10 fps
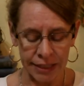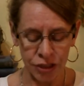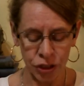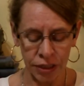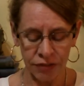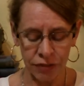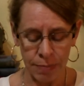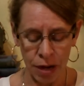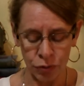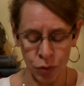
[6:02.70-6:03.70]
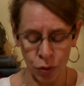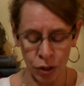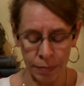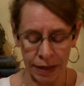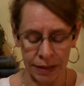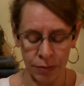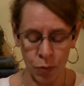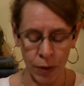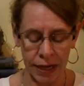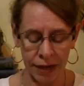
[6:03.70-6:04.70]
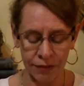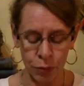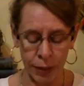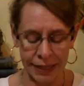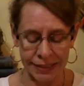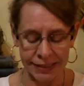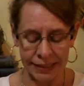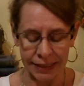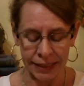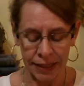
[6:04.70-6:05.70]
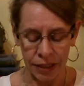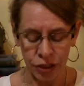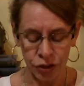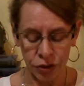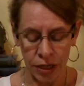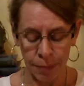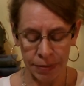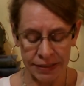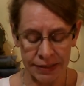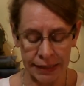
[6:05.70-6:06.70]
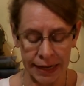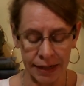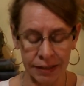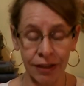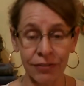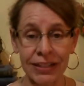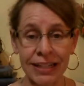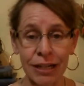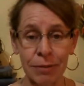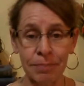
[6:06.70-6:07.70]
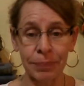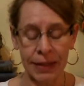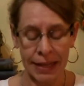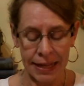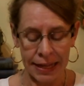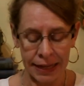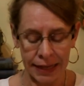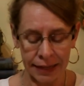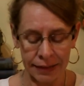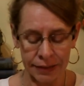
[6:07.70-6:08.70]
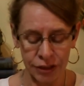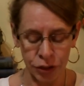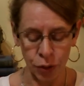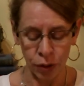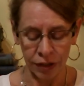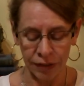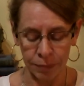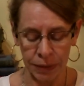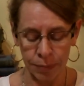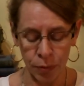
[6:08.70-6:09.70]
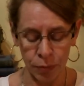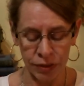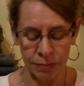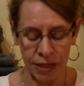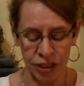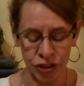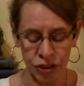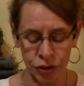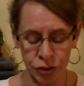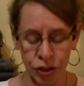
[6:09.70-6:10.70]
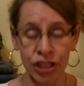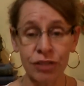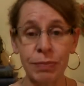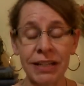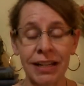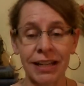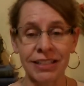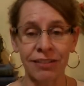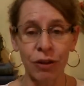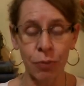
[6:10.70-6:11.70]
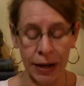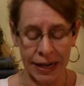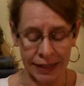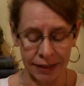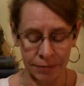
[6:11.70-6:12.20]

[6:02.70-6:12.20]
journeyed from Mount Hor by the way of the Red Sea, to compass the land of Edom. And the soul of the people was much discouraged because of the way.